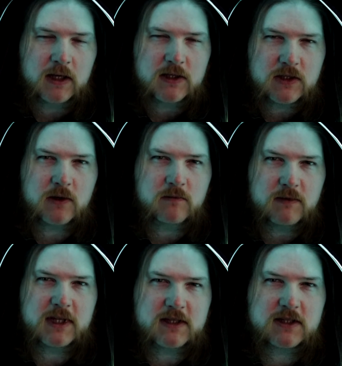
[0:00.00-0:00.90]
so
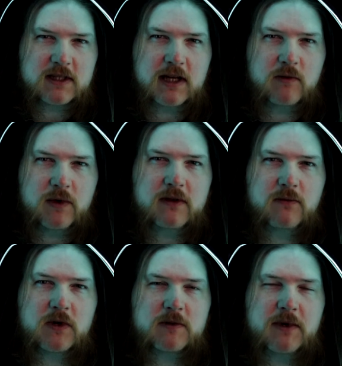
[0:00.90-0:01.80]
it just kind of
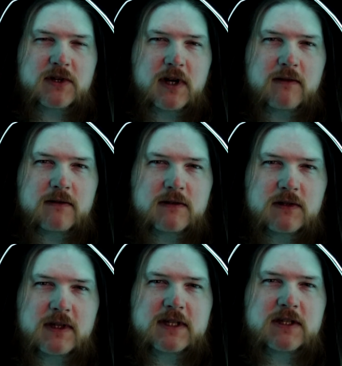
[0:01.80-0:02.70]
reinforced my drive.
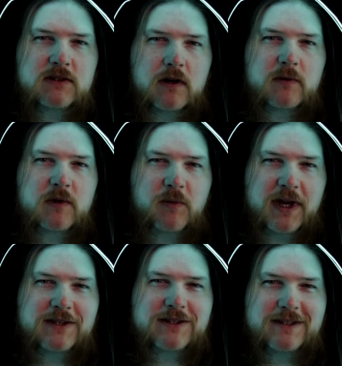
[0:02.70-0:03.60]
So let's get started with the
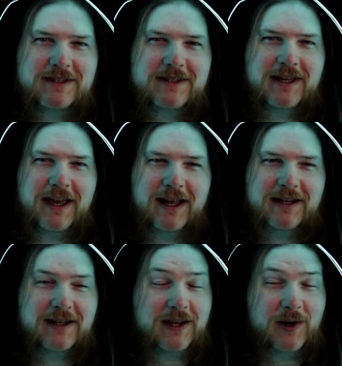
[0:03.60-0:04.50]
basics,
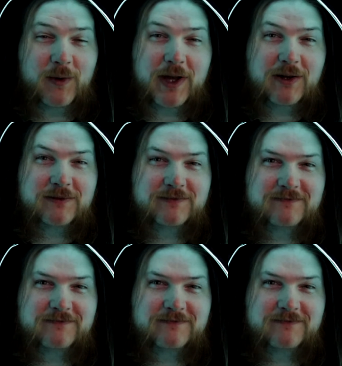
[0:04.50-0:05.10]
and here we go.